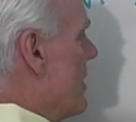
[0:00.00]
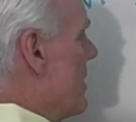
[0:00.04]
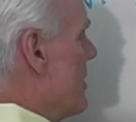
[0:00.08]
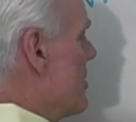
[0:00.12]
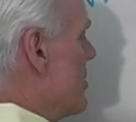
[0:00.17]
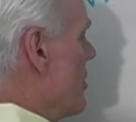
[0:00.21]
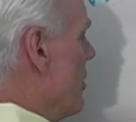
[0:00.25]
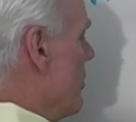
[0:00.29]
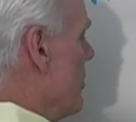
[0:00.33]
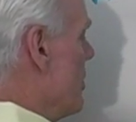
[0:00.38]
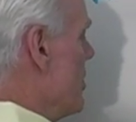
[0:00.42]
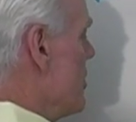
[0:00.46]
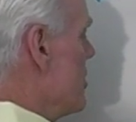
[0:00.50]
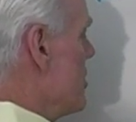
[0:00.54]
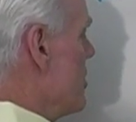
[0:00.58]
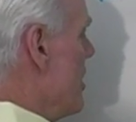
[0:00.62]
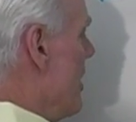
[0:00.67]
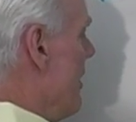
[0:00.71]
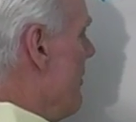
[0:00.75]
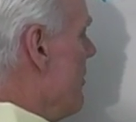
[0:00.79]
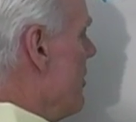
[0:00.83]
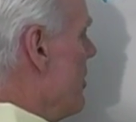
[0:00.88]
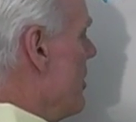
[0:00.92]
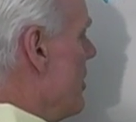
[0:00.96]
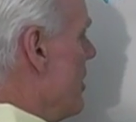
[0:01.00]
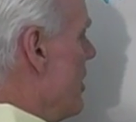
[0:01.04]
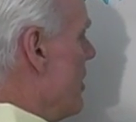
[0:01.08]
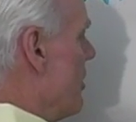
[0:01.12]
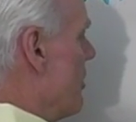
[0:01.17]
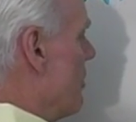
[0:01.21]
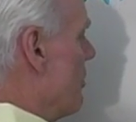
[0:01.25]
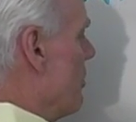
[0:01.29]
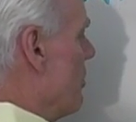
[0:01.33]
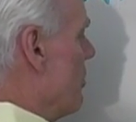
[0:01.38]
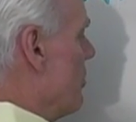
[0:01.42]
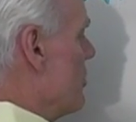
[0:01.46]
So this definite
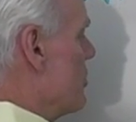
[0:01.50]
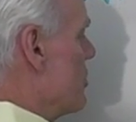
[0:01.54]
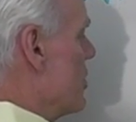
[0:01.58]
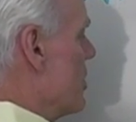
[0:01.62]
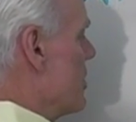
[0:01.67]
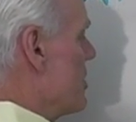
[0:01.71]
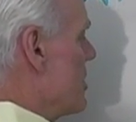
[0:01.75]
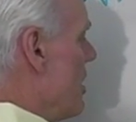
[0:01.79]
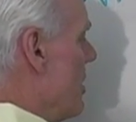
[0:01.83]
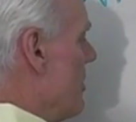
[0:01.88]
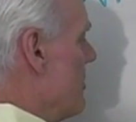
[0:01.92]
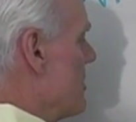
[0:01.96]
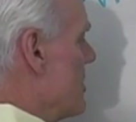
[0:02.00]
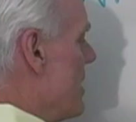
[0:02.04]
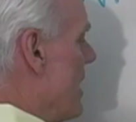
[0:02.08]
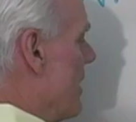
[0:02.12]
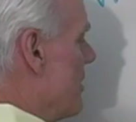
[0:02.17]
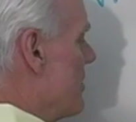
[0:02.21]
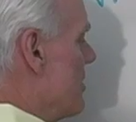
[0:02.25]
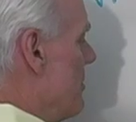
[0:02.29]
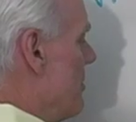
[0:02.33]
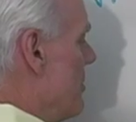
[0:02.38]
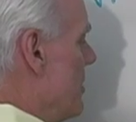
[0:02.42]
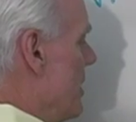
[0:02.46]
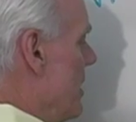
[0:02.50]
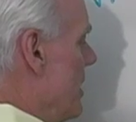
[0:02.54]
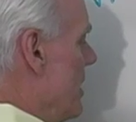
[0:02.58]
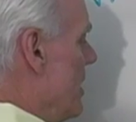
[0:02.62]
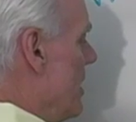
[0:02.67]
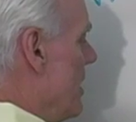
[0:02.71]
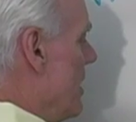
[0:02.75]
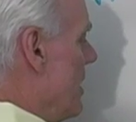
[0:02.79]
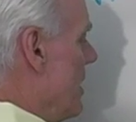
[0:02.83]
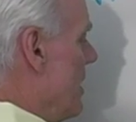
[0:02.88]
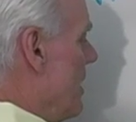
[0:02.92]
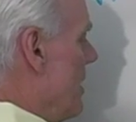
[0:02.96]
integral just comes out to be
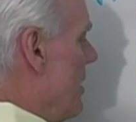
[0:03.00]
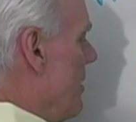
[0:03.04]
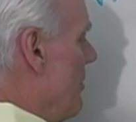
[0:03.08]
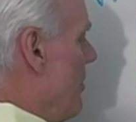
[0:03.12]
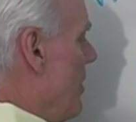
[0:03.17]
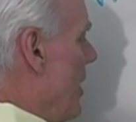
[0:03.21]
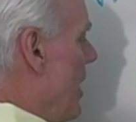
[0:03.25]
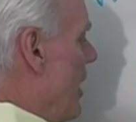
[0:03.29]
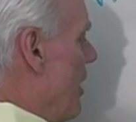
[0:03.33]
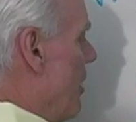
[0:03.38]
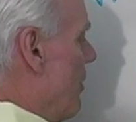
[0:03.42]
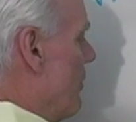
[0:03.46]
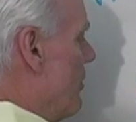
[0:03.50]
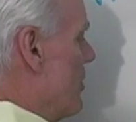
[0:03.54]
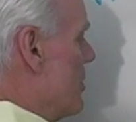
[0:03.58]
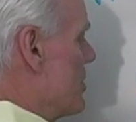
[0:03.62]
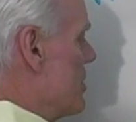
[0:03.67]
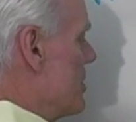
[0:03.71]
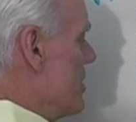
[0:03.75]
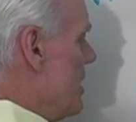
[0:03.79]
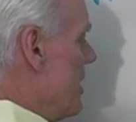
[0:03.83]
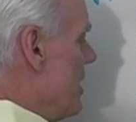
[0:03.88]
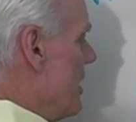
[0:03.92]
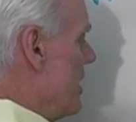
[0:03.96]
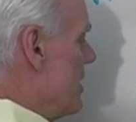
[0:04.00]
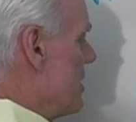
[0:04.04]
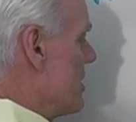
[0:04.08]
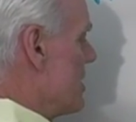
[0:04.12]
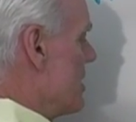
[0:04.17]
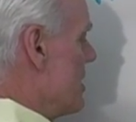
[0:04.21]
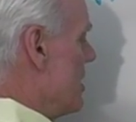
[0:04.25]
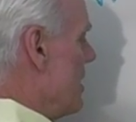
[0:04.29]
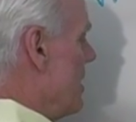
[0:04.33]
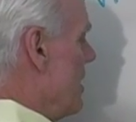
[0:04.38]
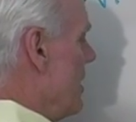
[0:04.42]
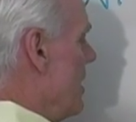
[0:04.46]
pi over
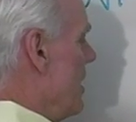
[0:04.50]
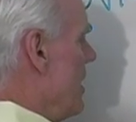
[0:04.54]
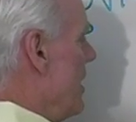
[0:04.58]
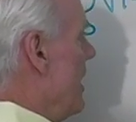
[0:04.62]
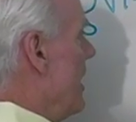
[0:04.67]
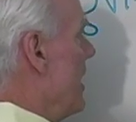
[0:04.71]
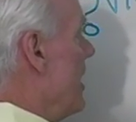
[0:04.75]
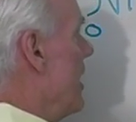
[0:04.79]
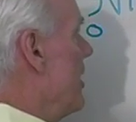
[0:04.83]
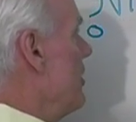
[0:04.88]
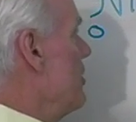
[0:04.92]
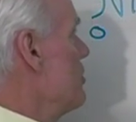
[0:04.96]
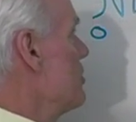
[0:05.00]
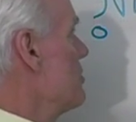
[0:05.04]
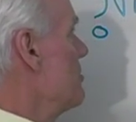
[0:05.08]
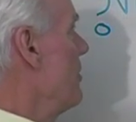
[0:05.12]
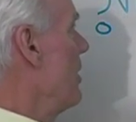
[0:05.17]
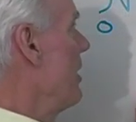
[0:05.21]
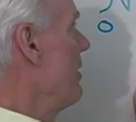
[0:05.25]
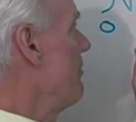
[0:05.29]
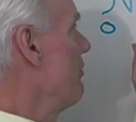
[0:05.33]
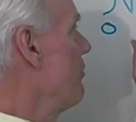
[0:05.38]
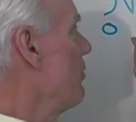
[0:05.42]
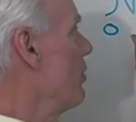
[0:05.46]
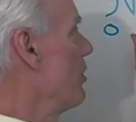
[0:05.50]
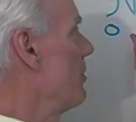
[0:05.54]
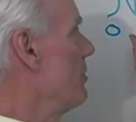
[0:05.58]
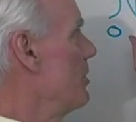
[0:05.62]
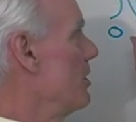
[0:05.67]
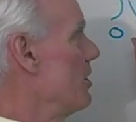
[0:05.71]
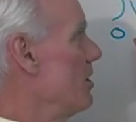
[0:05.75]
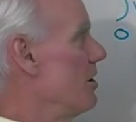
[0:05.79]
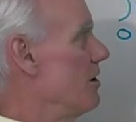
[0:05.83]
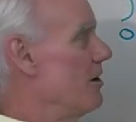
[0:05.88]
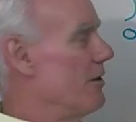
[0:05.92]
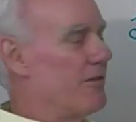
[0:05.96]
6. And I use my
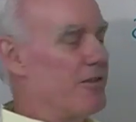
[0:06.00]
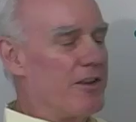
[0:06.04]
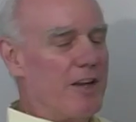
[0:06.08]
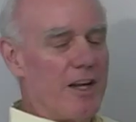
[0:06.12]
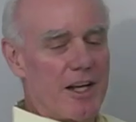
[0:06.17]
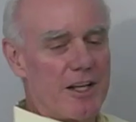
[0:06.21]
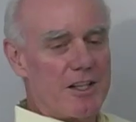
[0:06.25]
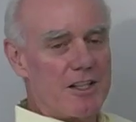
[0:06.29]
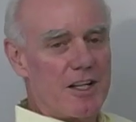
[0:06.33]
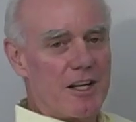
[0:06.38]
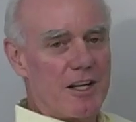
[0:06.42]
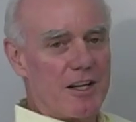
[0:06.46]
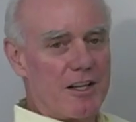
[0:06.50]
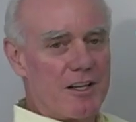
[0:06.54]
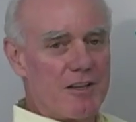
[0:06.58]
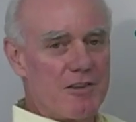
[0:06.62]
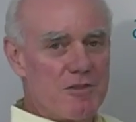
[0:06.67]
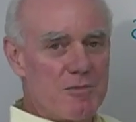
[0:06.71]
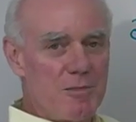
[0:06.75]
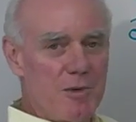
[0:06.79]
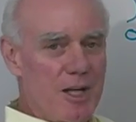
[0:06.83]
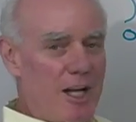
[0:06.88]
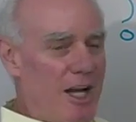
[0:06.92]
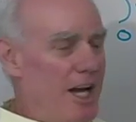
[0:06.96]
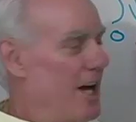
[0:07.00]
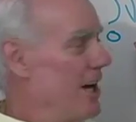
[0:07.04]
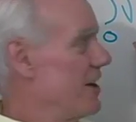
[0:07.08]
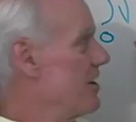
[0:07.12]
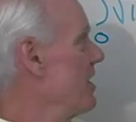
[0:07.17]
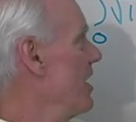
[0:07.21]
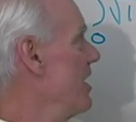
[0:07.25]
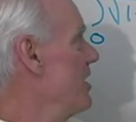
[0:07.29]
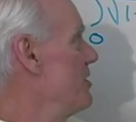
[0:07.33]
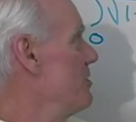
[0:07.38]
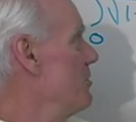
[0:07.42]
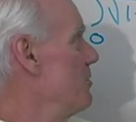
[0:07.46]
formula that uh, gives me an
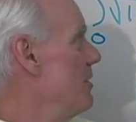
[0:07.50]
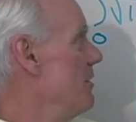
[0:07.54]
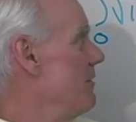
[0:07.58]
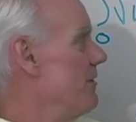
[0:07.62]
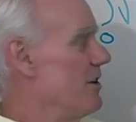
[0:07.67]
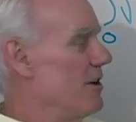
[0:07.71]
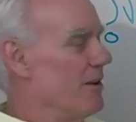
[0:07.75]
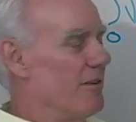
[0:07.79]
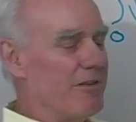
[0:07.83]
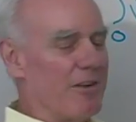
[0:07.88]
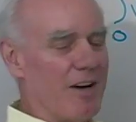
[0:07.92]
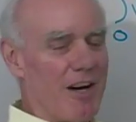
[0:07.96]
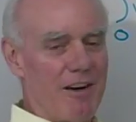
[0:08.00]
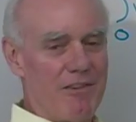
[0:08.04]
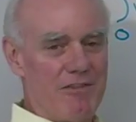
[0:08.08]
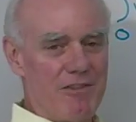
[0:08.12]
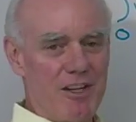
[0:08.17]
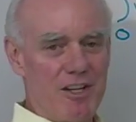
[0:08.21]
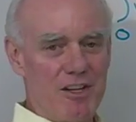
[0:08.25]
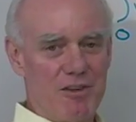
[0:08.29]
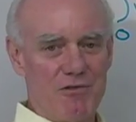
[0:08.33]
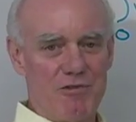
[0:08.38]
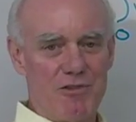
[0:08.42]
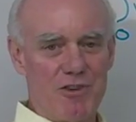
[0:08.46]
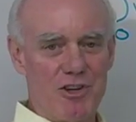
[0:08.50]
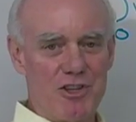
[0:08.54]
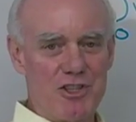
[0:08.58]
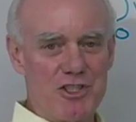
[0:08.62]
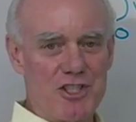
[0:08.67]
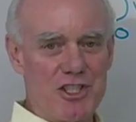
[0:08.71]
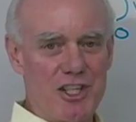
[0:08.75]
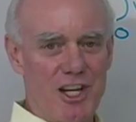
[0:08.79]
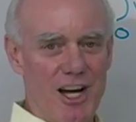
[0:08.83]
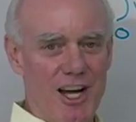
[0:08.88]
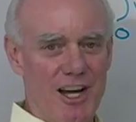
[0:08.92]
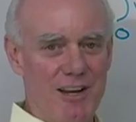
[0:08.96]
antiderivative of inverse
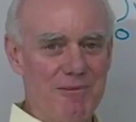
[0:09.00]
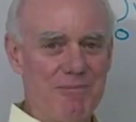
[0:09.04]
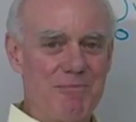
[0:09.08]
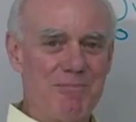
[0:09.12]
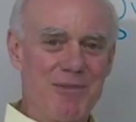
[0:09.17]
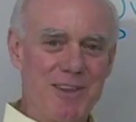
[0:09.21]
sine.